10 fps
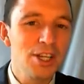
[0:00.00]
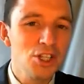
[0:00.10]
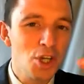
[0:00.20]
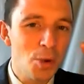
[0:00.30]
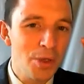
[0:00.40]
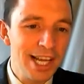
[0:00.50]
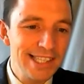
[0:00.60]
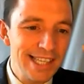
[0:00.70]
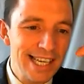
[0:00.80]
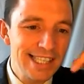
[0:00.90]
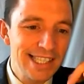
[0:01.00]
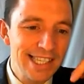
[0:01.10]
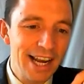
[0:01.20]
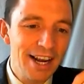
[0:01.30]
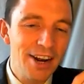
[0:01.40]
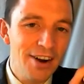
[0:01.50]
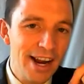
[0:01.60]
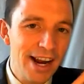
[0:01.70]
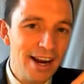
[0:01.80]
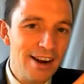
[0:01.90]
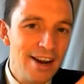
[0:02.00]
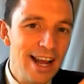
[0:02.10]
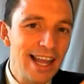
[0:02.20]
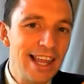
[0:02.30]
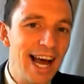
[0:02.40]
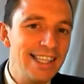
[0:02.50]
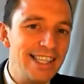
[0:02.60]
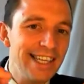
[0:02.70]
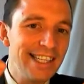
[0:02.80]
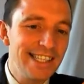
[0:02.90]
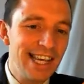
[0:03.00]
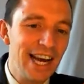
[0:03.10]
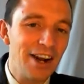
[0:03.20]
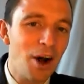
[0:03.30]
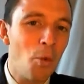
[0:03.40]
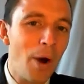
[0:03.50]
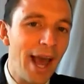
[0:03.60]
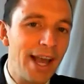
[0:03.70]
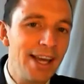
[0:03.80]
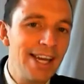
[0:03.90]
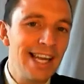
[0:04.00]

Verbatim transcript: So this is singular here, that is singular away,